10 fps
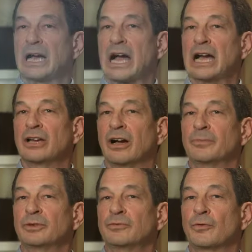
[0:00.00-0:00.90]
I
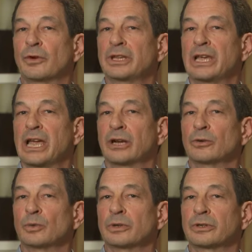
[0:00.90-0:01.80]
opted for the
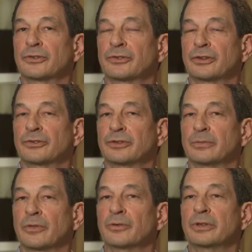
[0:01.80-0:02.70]
Enerworks
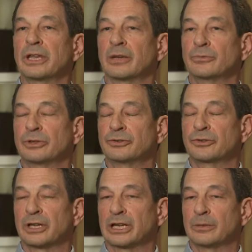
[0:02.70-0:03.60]
system through the
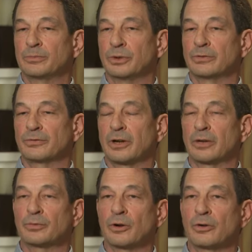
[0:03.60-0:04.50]
Enbridge
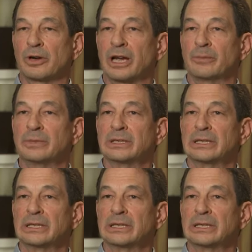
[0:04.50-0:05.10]
Bullfrog program